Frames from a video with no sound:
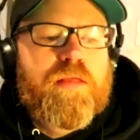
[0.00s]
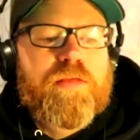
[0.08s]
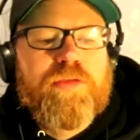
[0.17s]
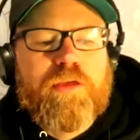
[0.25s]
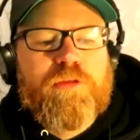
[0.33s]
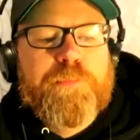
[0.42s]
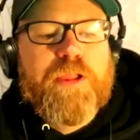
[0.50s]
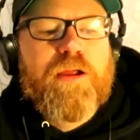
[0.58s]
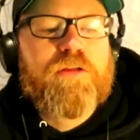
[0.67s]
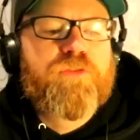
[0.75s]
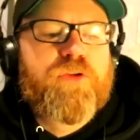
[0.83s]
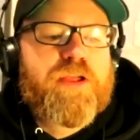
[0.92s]
Six
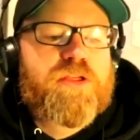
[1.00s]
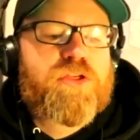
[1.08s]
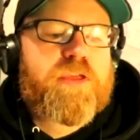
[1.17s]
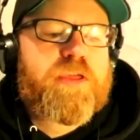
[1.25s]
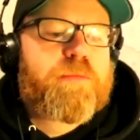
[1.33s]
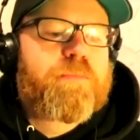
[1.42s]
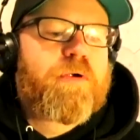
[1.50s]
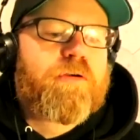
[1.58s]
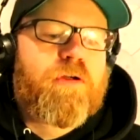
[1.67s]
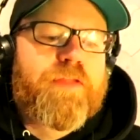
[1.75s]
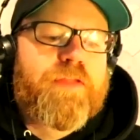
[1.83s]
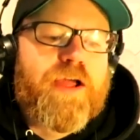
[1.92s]
players for each team are
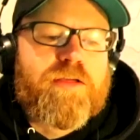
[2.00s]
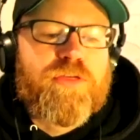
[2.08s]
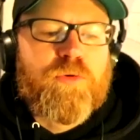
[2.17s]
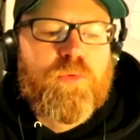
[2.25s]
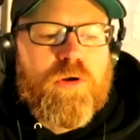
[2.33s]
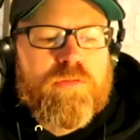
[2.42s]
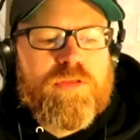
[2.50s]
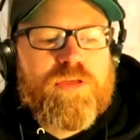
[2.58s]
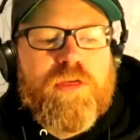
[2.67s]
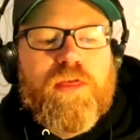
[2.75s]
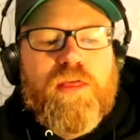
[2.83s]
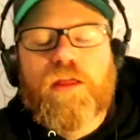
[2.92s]
on the ice at
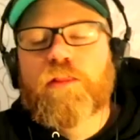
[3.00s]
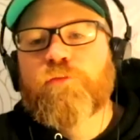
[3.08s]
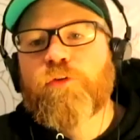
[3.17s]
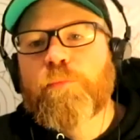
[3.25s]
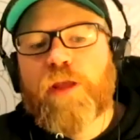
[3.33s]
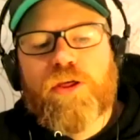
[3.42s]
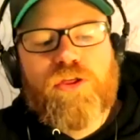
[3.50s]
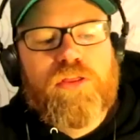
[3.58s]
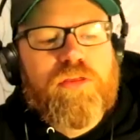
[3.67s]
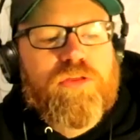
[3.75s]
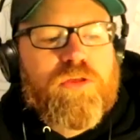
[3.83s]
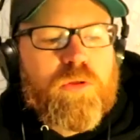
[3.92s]
once, and the formation
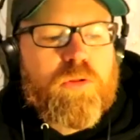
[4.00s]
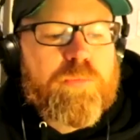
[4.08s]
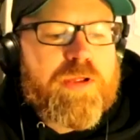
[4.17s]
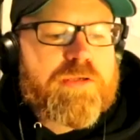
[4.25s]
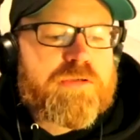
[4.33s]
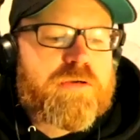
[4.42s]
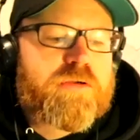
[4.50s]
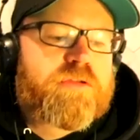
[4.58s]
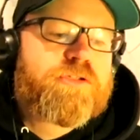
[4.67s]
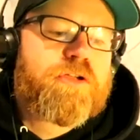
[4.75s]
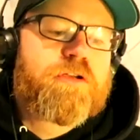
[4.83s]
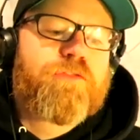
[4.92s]
is goal minder,
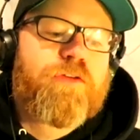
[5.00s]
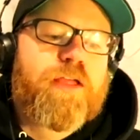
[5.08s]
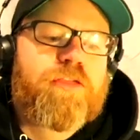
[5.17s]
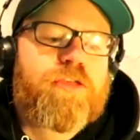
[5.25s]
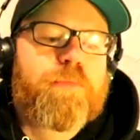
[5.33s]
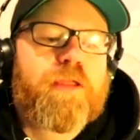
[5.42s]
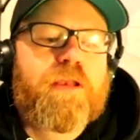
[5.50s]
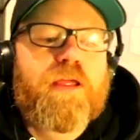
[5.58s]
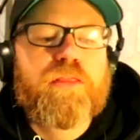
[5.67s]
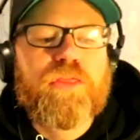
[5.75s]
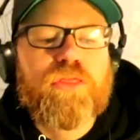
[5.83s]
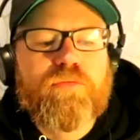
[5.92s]
two defencemen,
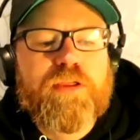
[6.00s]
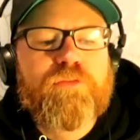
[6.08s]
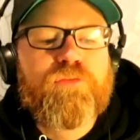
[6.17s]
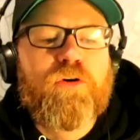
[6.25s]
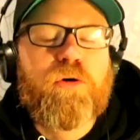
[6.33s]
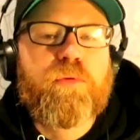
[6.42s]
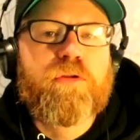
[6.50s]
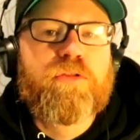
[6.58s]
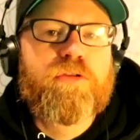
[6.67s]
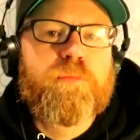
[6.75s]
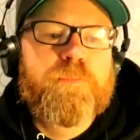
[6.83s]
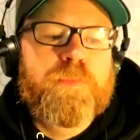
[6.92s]
and three
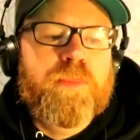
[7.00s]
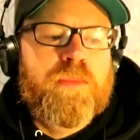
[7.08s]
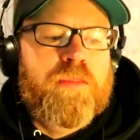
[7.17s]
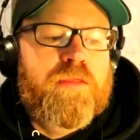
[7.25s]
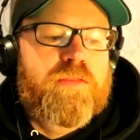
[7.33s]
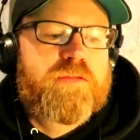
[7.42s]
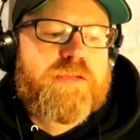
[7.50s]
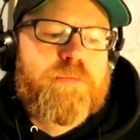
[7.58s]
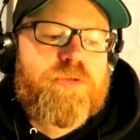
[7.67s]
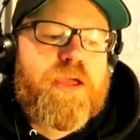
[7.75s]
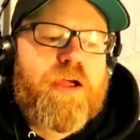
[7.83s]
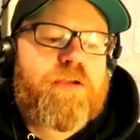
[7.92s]
forwards. The
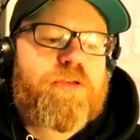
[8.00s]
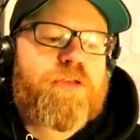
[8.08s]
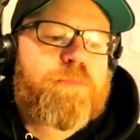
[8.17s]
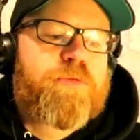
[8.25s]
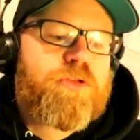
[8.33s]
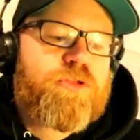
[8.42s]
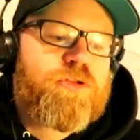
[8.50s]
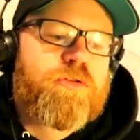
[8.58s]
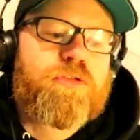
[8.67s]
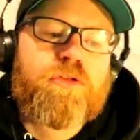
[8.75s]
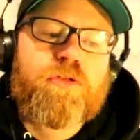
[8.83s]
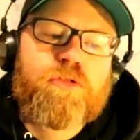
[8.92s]
teams carry
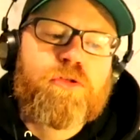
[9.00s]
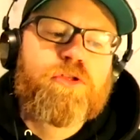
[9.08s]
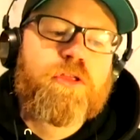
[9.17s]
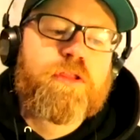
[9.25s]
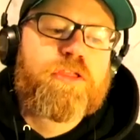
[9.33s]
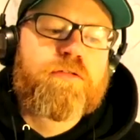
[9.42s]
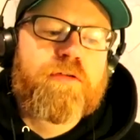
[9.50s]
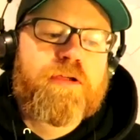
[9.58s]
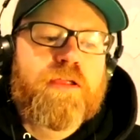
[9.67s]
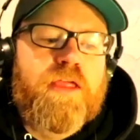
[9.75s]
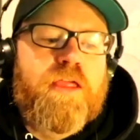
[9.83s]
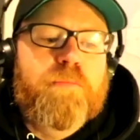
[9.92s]
substitutes, usually
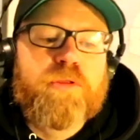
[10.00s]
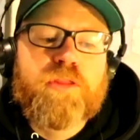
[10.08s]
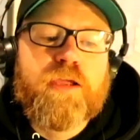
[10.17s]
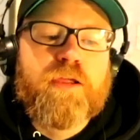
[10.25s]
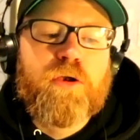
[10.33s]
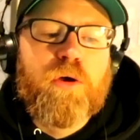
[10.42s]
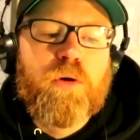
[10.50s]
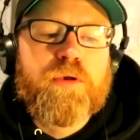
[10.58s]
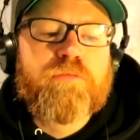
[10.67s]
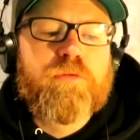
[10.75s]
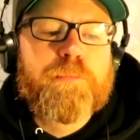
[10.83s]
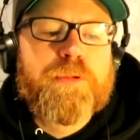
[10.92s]
three, but they can
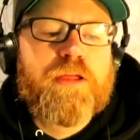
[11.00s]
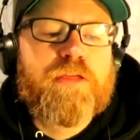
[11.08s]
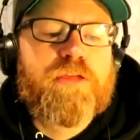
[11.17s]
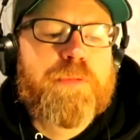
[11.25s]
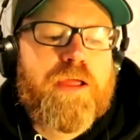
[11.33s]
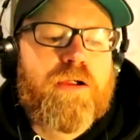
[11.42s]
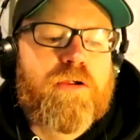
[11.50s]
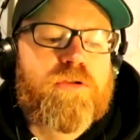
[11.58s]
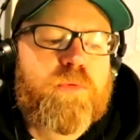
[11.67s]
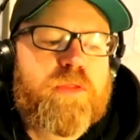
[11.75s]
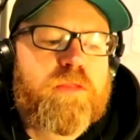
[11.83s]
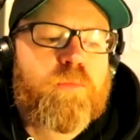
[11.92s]
only replace players
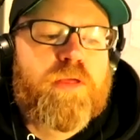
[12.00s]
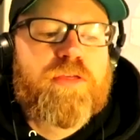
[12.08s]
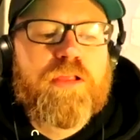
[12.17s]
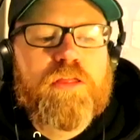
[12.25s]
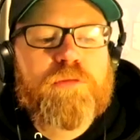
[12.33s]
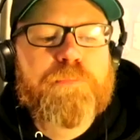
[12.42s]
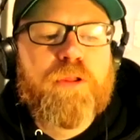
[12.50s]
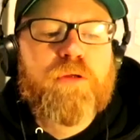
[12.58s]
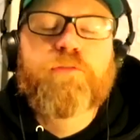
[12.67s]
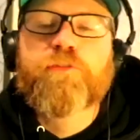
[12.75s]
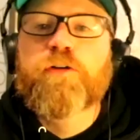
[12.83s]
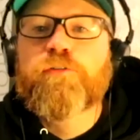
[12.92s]
when the whistle has
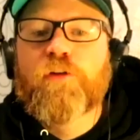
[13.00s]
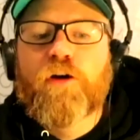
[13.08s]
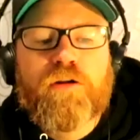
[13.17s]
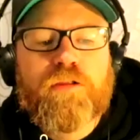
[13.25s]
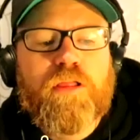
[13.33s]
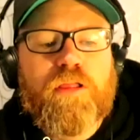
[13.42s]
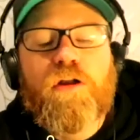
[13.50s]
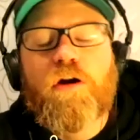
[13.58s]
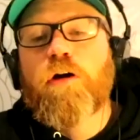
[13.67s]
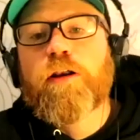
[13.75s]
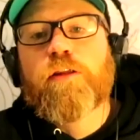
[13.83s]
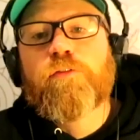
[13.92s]
blown for a foul
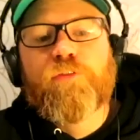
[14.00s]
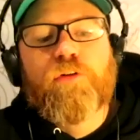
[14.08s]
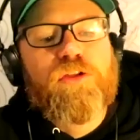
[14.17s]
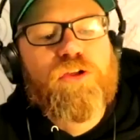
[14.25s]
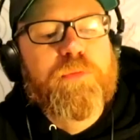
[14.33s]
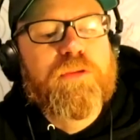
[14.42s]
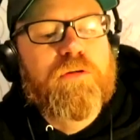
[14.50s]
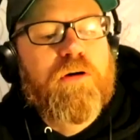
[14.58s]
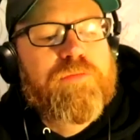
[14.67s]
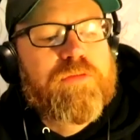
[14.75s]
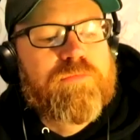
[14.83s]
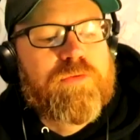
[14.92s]
or an infringement
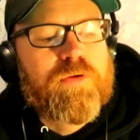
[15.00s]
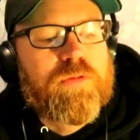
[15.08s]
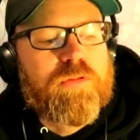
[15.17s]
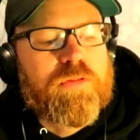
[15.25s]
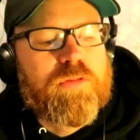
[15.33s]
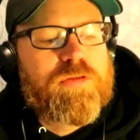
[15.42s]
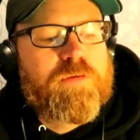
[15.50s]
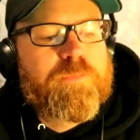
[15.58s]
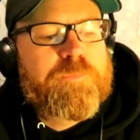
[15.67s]
of the rules.